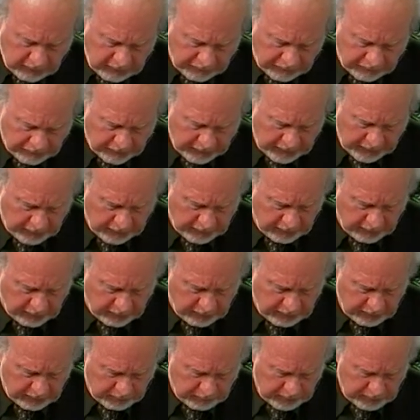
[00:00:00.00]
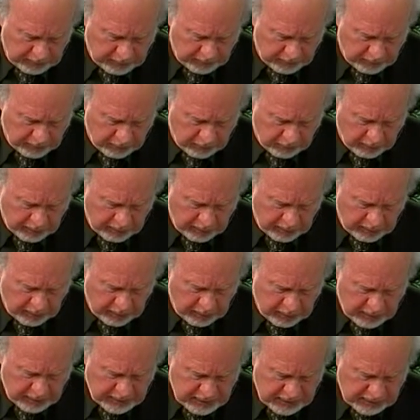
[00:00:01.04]
fire in the middle of the
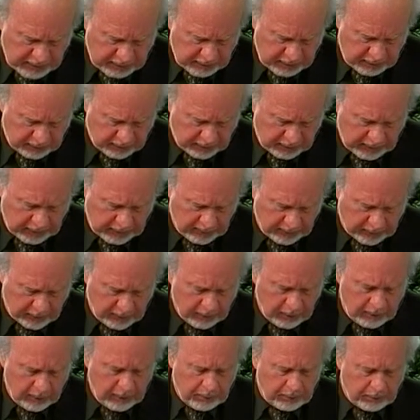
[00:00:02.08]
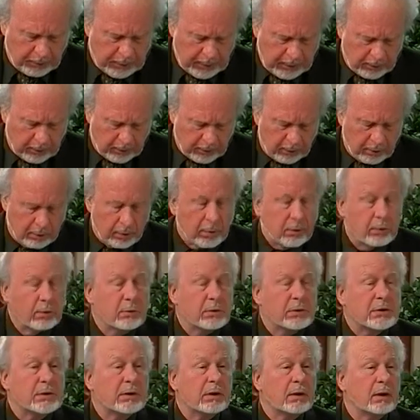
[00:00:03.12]
courtyard and sat down together, Peter
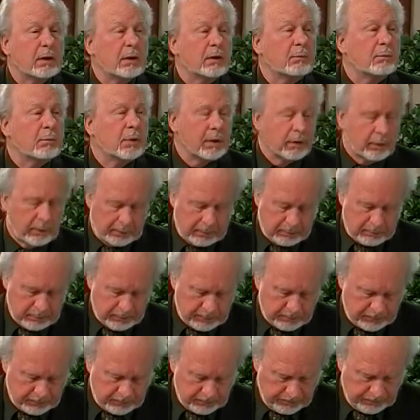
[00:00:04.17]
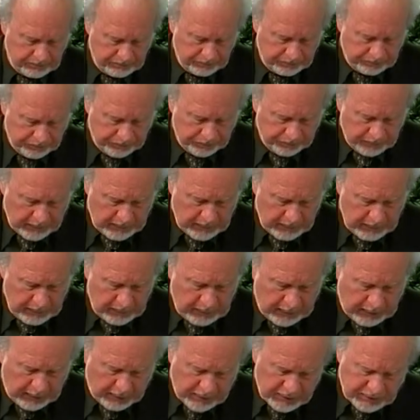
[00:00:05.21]
was sitting among them.
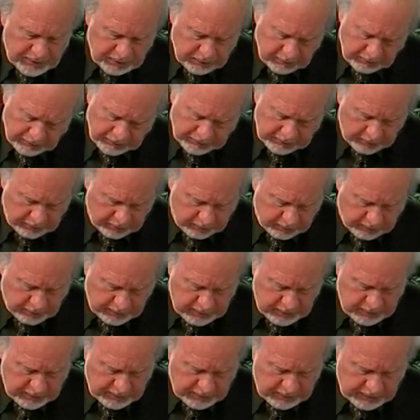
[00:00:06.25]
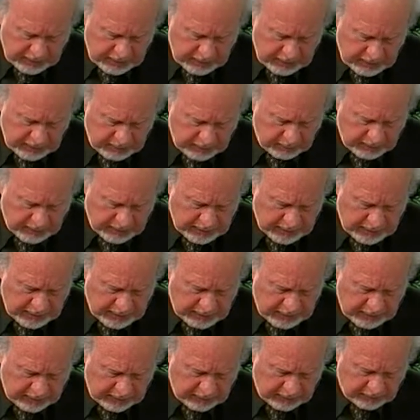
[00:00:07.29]
And a servant girl, seeing him as he sat in the